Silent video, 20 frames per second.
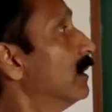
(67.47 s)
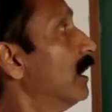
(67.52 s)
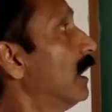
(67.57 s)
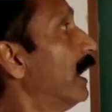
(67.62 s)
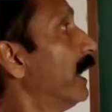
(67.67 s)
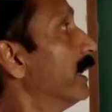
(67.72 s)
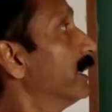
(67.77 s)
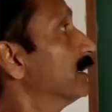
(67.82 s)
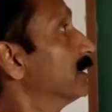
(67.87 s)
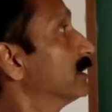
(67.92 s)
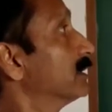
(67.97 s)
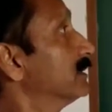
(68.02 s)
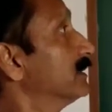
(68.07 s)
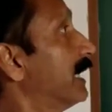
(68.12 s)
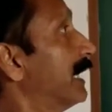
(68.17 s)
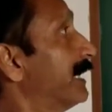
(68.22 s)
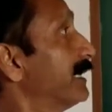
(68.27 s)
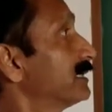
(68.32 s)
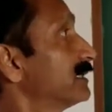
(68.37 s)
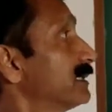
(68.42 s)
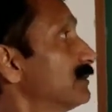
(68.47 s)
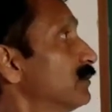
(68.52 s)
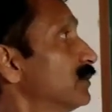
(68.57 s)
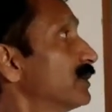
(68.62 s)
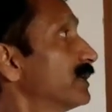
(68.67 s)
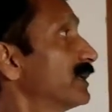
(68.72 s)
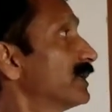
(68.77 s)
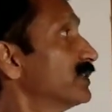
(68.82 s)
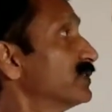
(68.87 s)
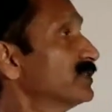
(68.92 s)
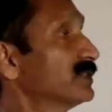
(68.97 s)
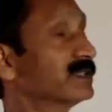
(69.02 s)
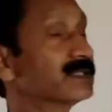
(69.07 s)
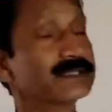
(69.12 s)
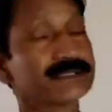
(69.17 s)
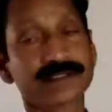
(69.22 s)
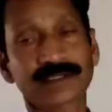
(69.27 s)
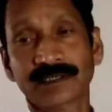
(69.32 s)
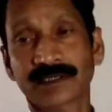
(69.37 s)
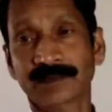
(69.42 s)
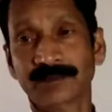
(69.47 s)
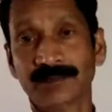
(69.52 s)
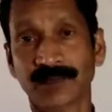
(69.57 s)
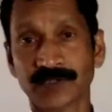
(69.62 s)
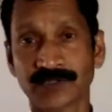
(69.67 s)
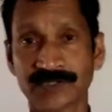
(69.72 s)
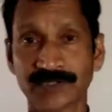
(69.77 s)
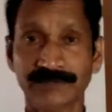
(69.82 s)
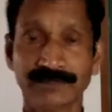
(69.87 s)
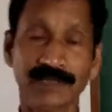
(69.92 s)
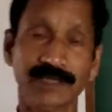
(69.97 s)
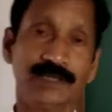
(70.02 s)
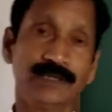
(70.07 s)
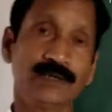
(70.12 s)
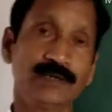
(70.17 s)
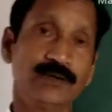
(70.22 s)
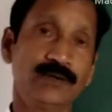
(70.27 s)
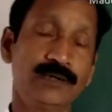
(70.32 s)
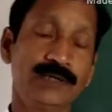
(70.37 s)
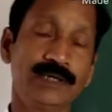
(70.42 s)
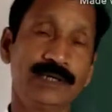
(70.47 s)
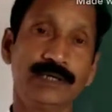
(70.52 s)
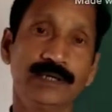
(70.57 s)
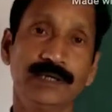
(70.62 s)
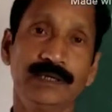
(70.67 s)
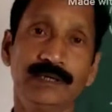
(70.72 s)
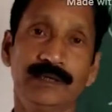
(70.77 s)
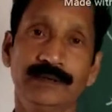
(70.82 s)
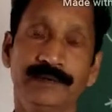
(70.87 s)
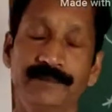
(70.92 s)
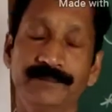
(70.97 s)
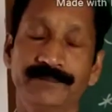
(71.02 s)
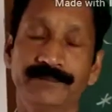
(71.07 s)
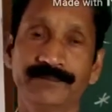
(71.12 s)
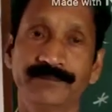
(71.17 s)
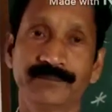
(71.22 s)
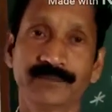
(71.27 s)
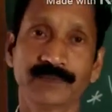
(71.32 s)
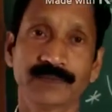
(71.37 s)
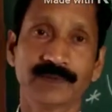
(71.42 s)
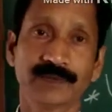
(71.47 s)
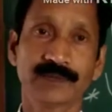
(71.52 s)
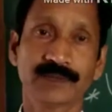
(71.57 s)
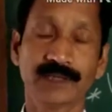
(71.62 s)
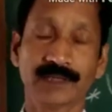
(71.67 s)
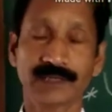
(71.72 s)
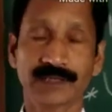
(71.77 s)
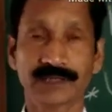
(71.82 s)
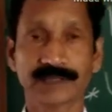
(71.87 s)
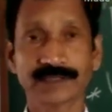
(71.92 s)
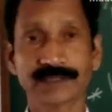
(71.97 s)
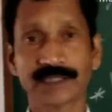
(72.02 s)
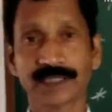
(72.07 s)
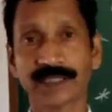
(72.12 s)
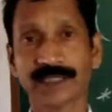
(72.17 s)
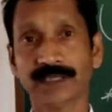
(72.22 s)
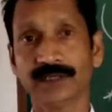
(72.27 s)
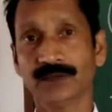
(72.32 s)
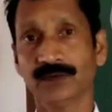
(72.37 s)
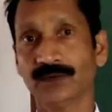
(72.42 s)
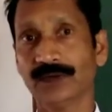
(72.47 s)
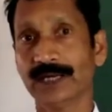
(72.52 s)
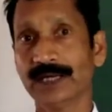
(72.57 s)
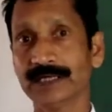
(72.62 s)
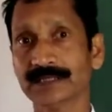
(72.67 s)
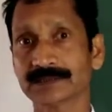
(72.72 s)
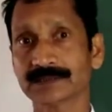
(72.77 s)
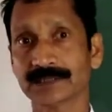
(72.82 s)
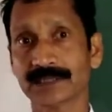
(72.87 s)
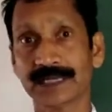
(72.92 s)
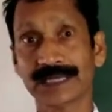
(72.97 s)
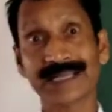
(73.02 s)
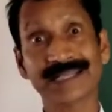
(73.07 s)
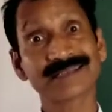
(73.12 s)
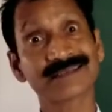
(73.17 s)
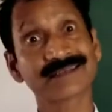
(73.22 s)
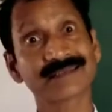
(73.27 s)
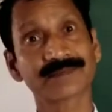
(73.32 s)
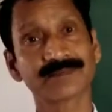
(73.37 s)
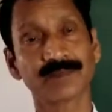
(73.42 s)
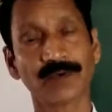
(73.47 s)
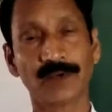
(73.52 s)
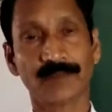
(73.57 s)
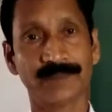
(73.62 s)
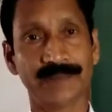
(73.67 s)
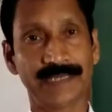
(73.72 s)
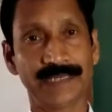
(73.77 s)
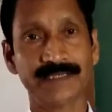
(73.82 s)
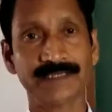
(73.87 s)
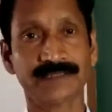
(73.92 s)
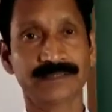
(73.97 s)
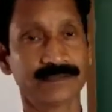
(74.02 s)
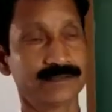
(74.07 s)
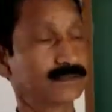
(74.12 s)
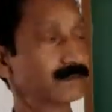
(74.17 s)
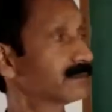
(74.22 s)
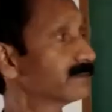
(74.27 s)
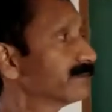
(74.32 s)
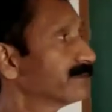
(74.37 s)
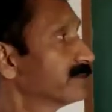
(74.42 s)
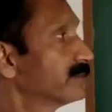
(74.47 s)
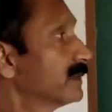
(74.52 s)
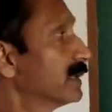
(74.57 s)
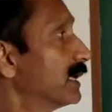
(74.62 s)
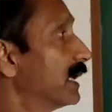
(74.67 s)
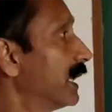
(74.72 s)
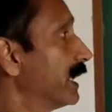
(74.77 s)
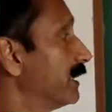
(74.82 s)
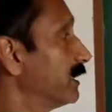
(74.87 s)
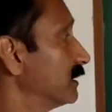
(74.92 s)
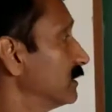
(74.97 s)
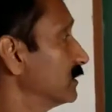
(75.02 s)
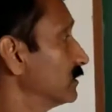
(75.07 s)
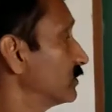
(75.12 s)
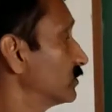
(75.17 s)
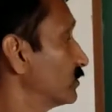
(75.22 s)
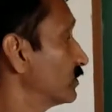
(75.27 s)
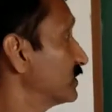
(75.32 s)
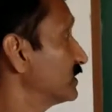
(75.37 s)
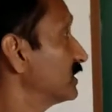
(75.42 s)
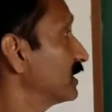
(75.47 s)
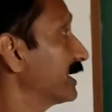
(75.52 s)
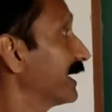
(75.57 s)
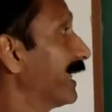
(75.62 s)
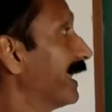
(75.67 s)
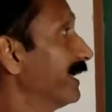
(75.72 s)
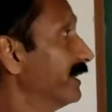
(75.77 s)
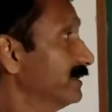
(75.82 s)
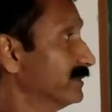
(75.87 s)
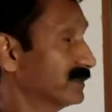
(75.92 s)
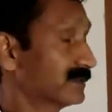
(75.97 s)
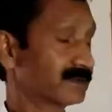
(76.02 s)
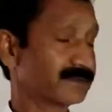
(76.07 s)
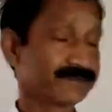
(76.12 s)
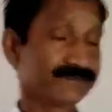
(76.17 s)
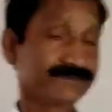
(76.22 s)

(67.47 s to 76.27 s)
And direct democracy is possible only the country who has less population, like Switzerland